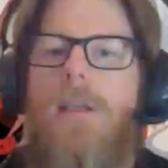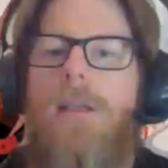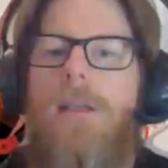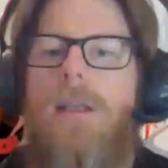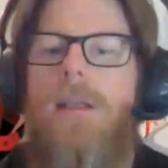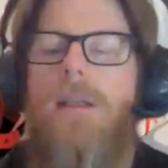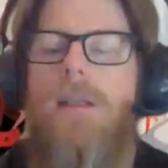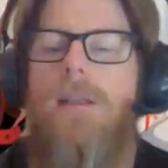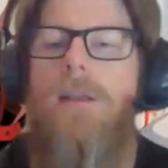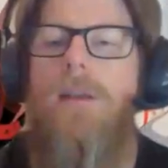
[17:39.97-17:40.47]

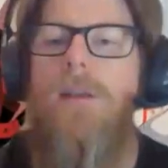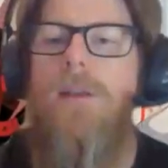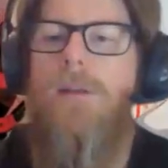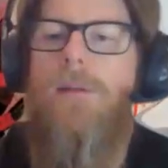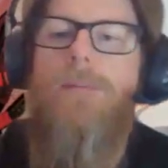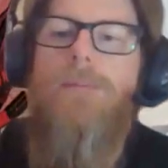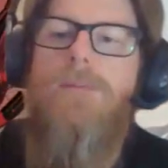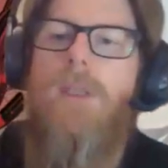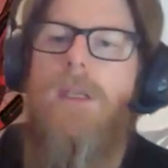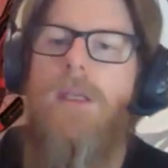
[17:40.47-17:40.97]
this
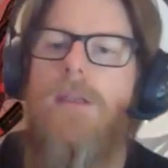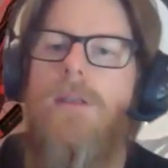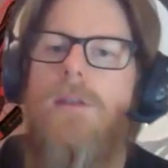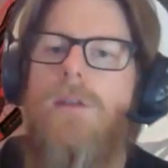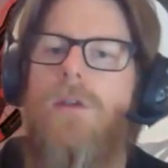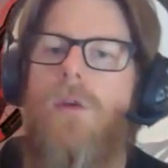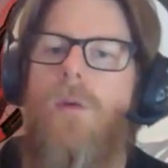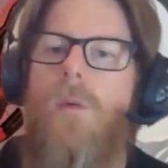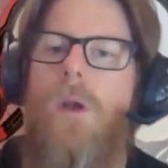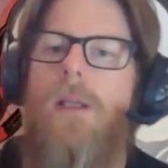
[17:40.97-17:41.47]
is
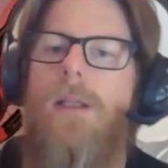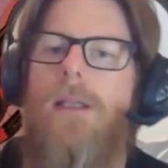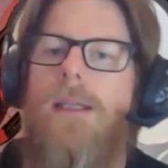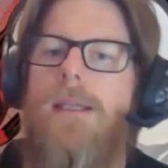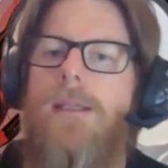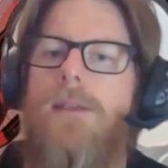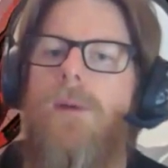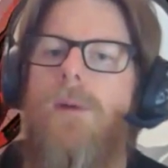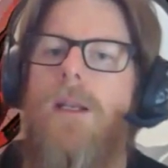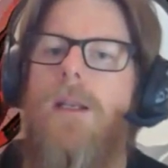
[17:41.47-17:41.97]
squirrely,
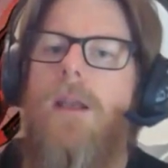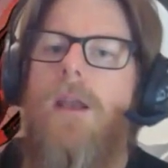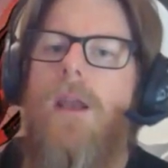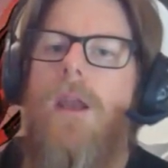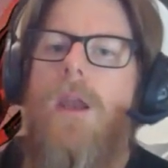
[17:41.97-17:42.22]
this one.